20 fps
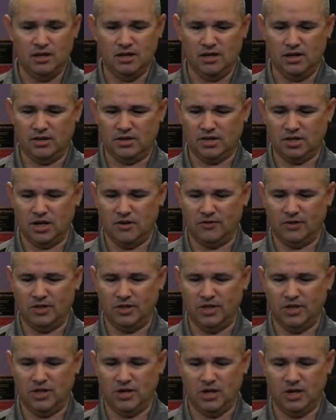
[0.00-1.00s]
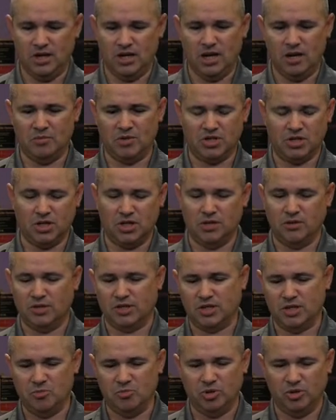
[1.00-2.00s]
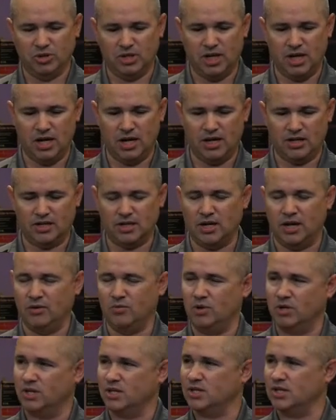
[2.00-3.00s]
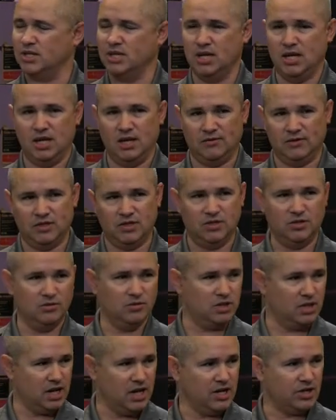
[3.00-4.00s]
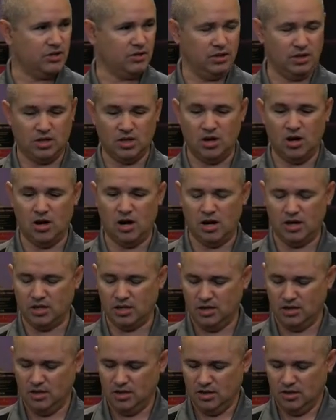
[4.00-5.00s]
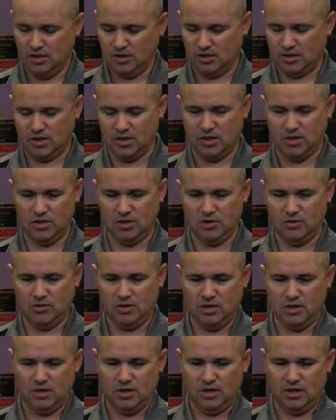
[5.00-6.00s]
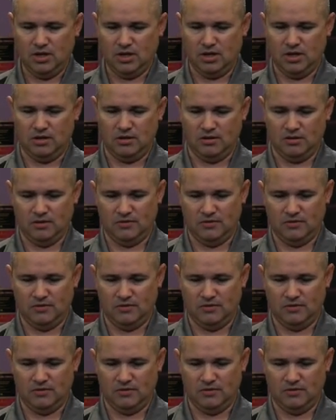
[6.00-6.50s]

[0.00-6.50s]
stuff in here, and I'm just going to do a simple test. I want to see if the two can actually talk. So that